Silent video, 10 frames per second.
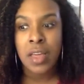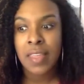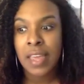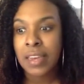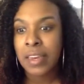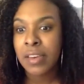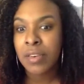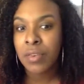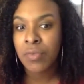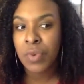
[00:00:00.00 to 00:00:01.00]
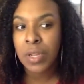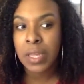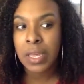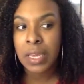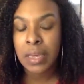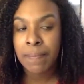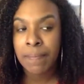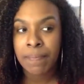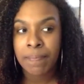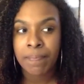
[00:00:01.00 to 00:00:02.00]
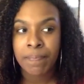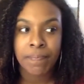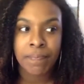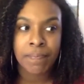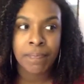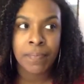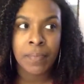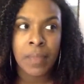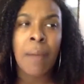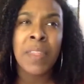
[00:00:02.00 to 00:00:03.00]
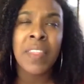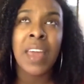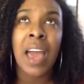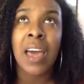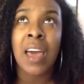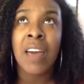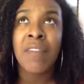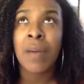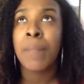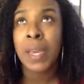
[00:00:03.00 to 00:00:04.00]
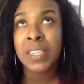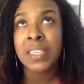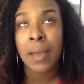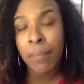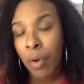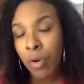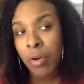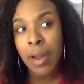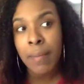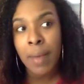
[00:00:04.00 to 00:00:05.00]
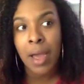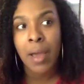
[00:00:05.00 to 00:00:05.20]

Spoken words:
They didn't really, I mean, they have a big STEM program,